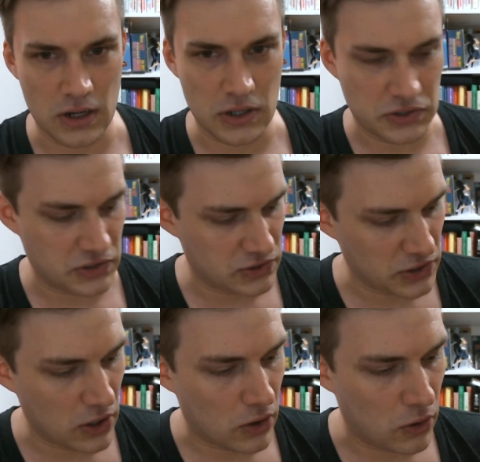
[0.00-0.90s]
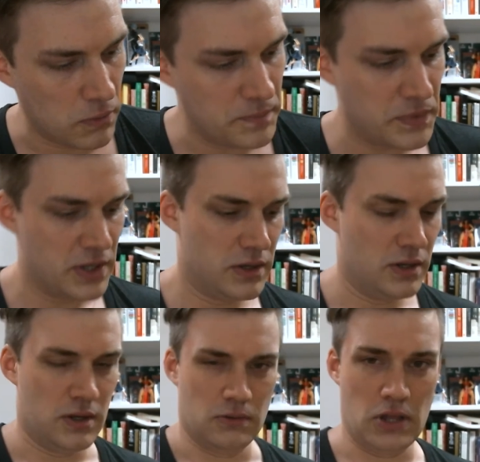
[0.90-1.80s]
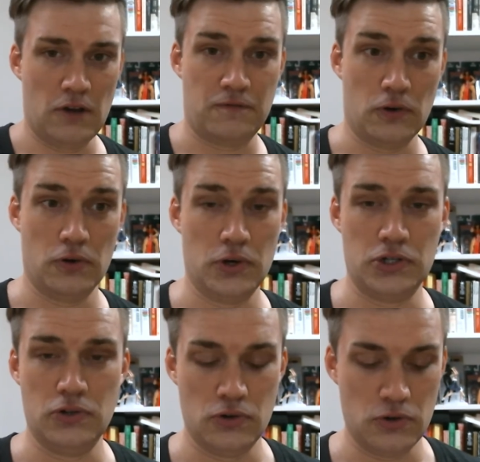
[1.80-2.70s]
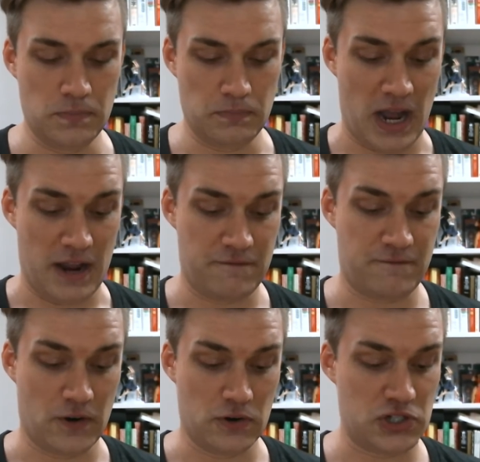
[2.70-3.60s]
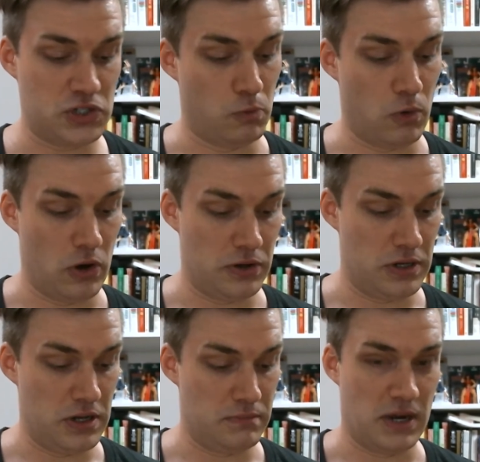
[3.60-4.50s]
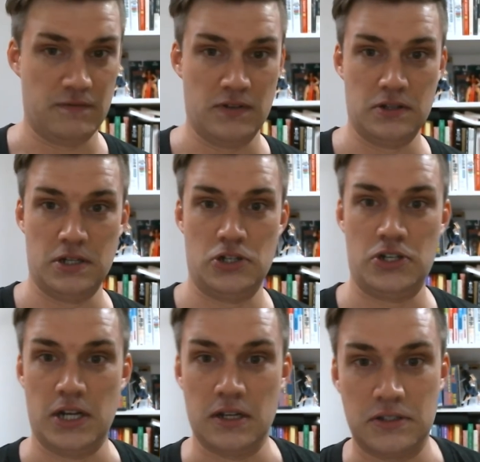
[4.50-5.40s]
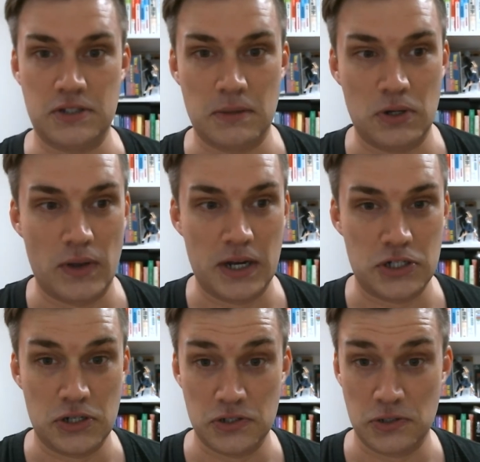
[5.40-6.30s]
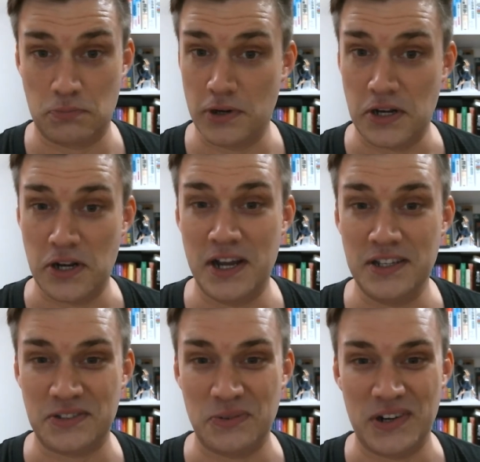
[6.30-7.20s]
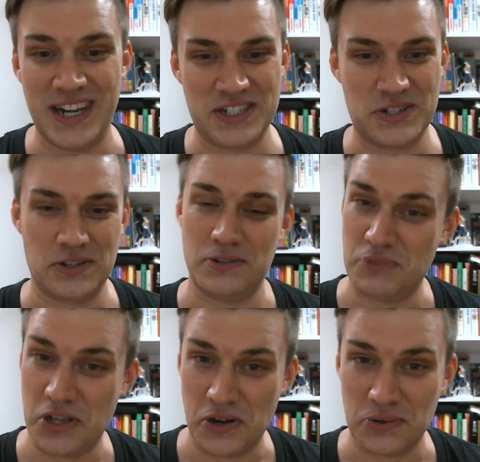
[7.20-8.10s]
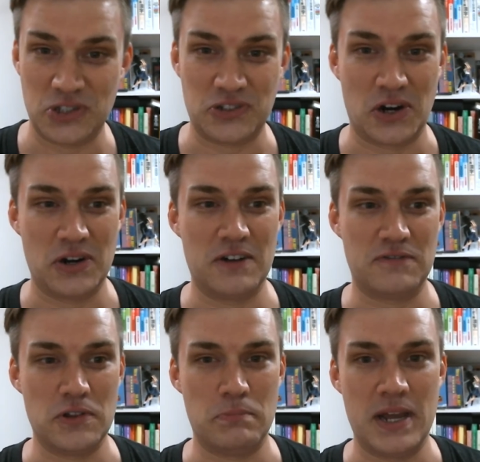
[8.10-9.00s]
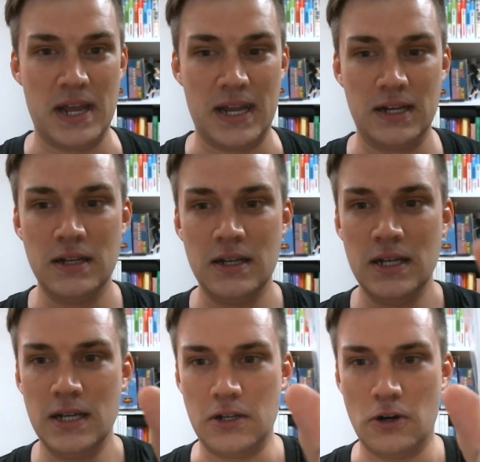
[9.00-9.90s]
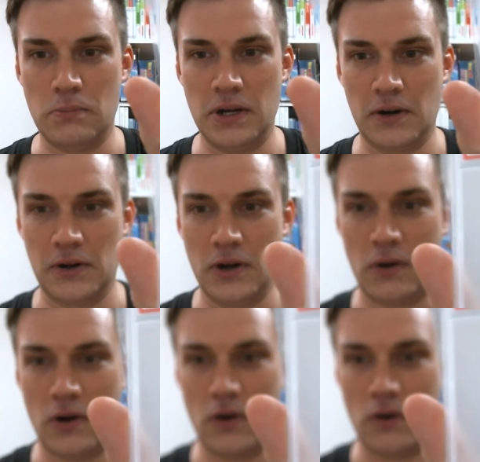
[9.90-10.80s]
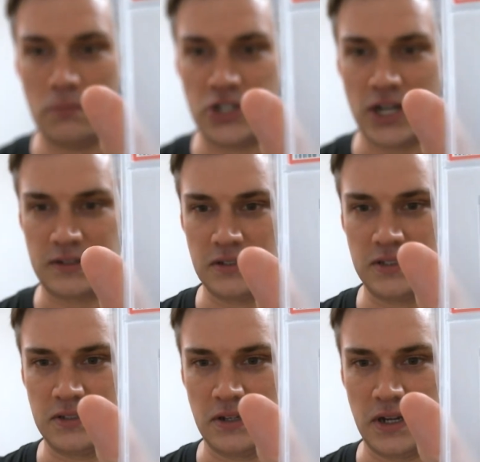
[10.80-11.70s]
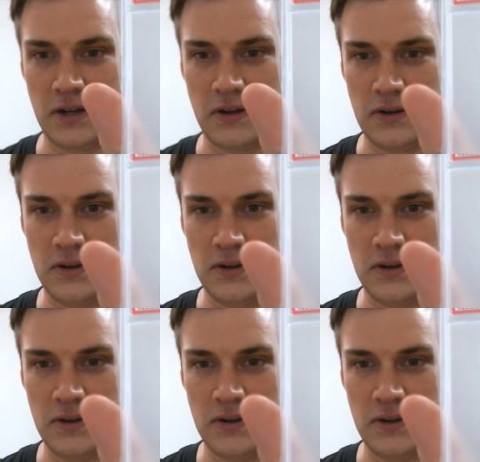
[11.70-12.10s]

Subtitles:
So, without further ado, my first one in my vintage ticket stub collection is a pretty nice one, actually. You know, start off with a bang, go big or go home. Check this thing out.